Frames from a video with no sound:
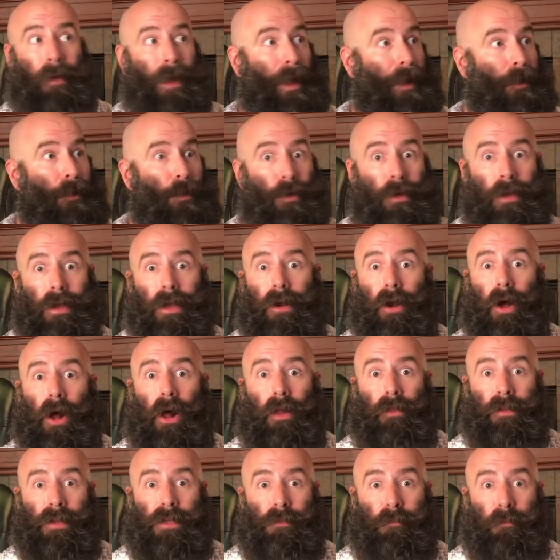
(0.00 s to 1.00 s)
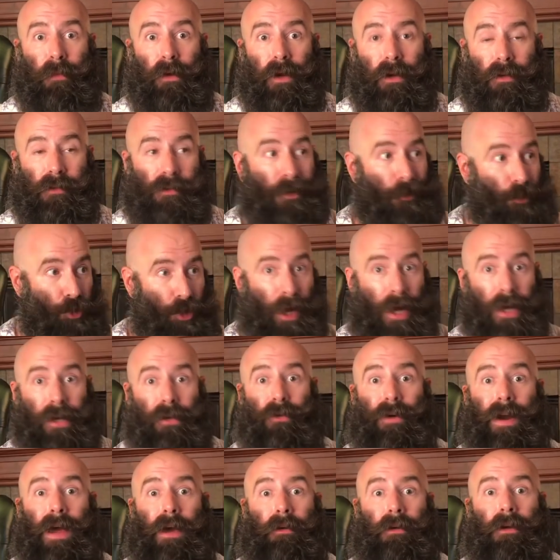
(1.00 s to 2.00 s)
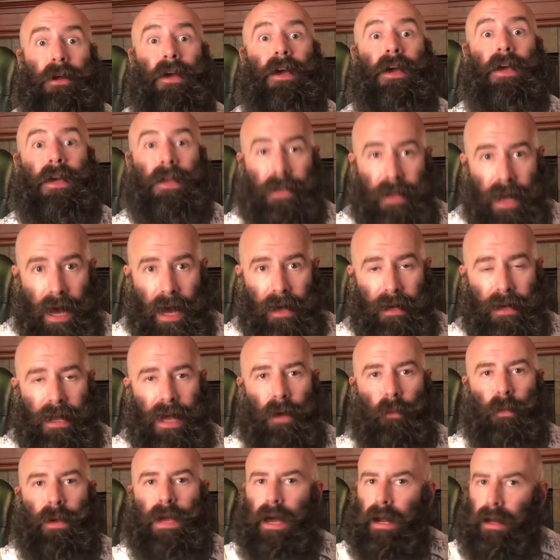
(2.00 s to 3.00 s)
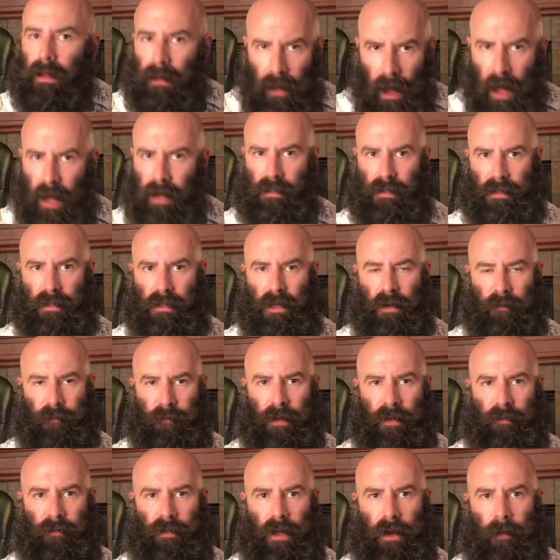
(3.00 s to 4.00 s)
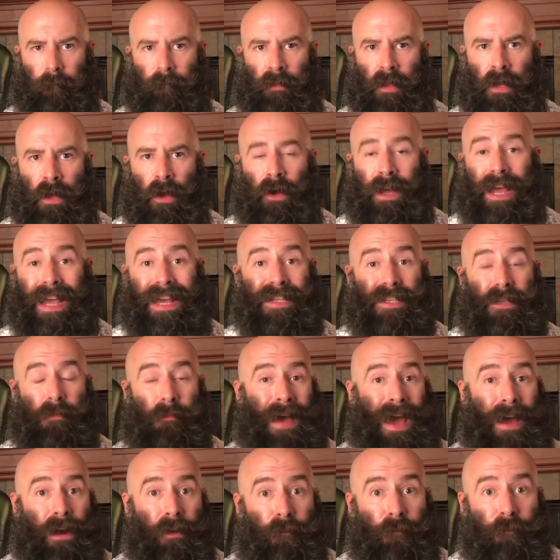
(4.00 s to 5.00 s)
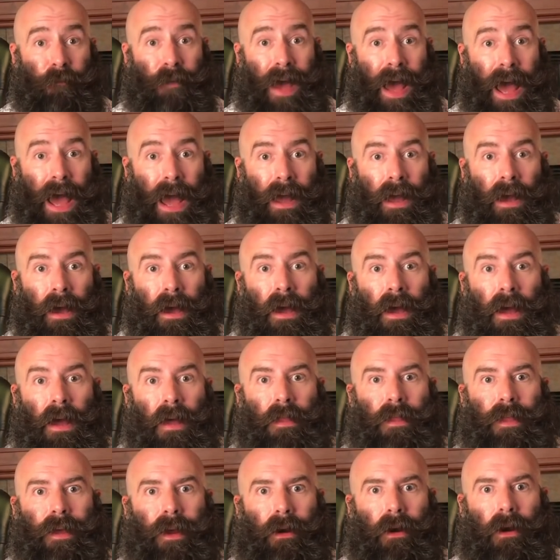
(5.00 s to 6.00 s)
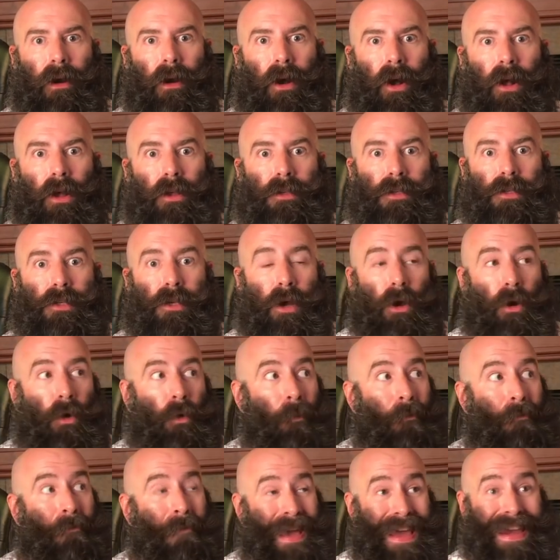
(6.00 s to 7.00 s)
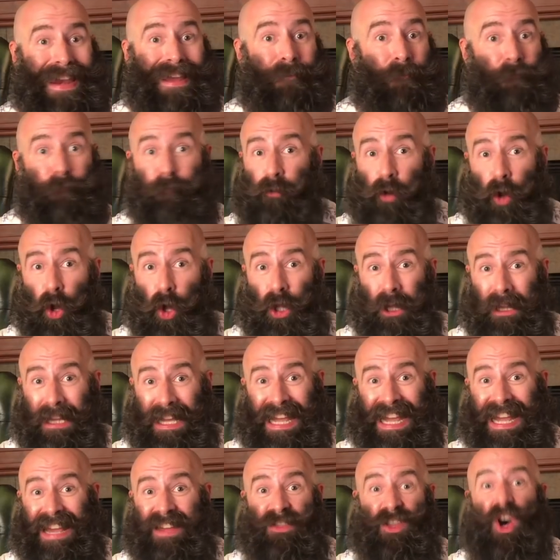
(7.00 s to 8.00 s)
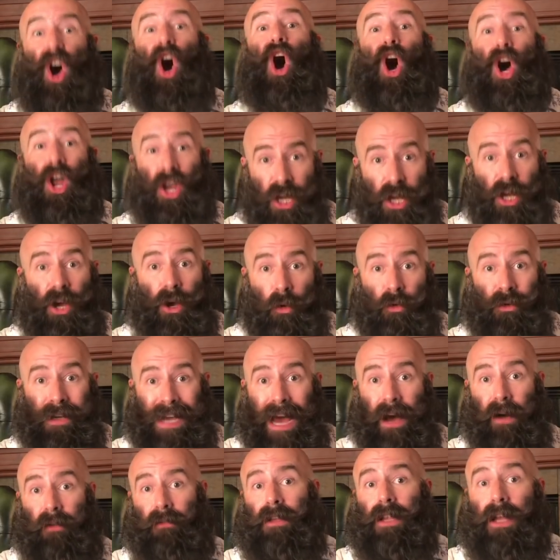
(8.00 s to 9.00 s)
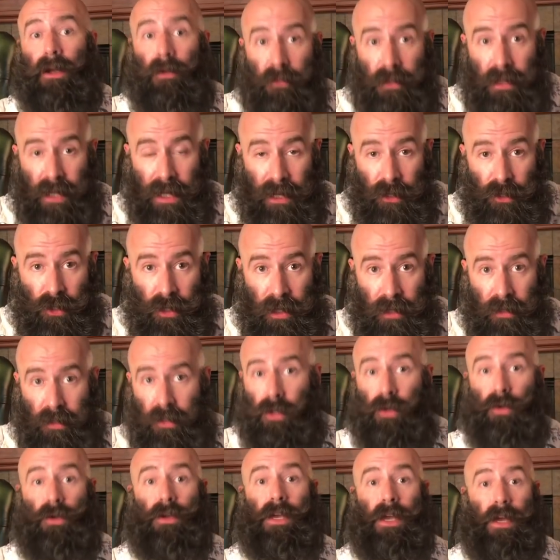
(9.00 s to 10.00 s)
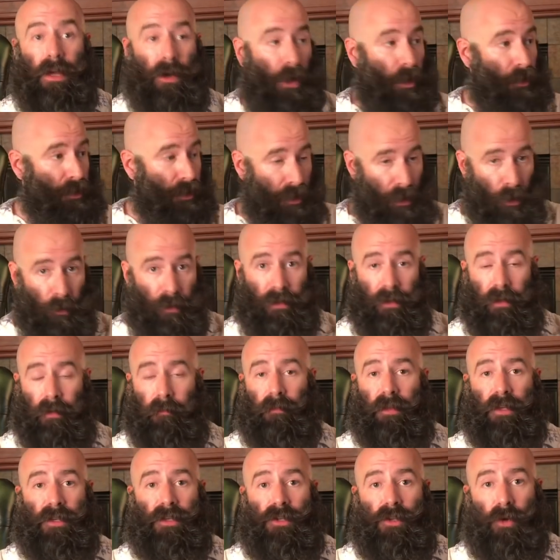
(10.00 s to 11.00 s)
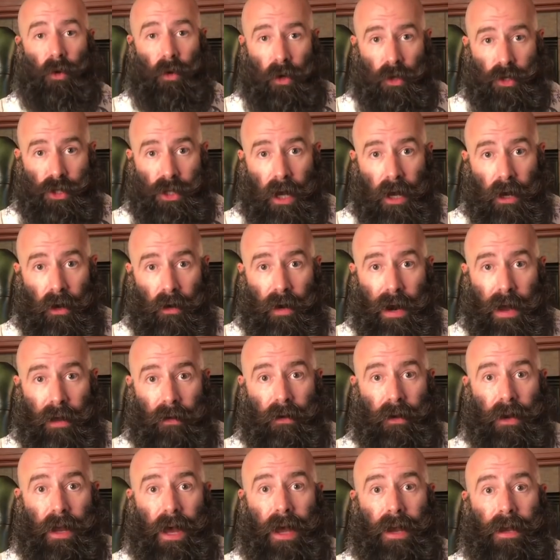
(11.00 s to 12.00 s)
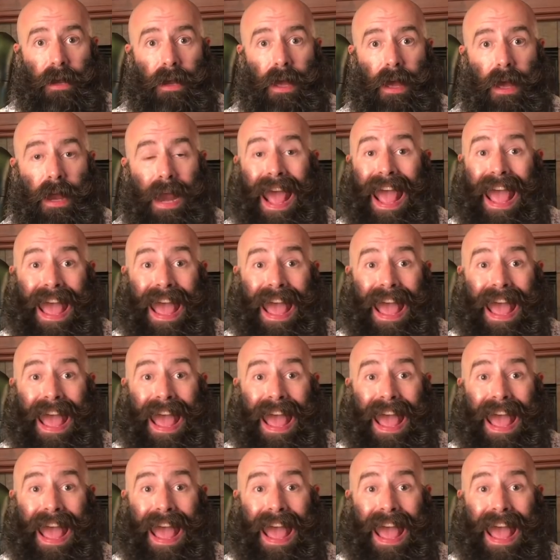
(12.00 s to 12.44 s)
And you can get all these books, johncrowder.net. We got a lot of stuff out there. Okay, as a matter of fact, there are also many full-length audio download teachings that you can get also at the store, johncrowder.net.